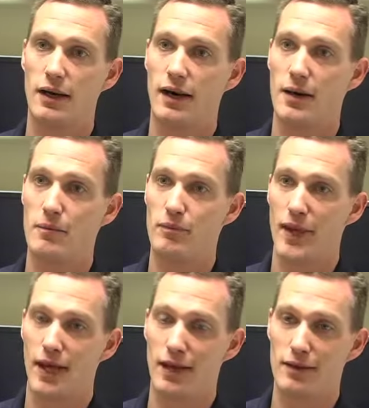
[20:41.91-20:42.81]

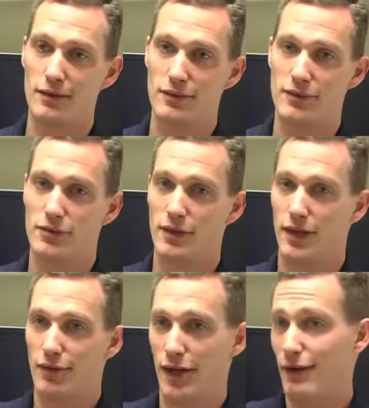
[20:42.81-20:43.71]
and
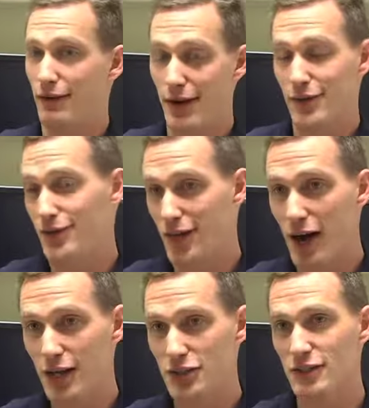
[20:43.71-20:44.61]
they are not
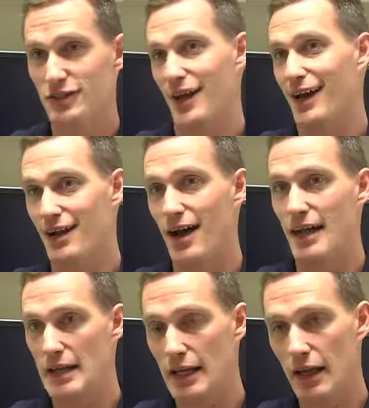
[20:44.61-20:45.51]
unconscious, I
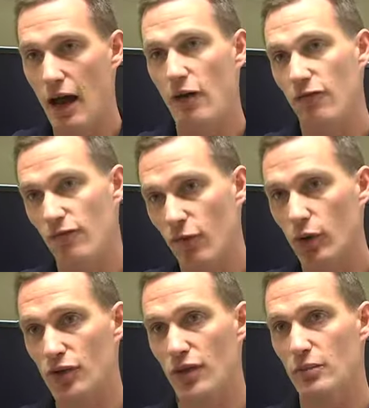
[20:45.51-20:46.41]
cannot
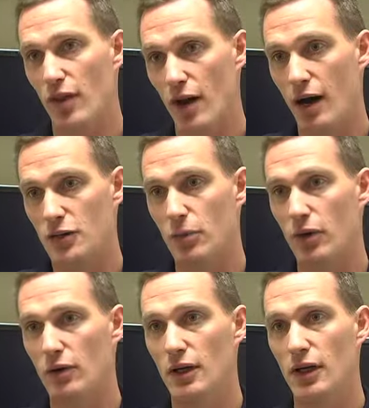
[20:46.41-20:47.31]
force them to the hospital.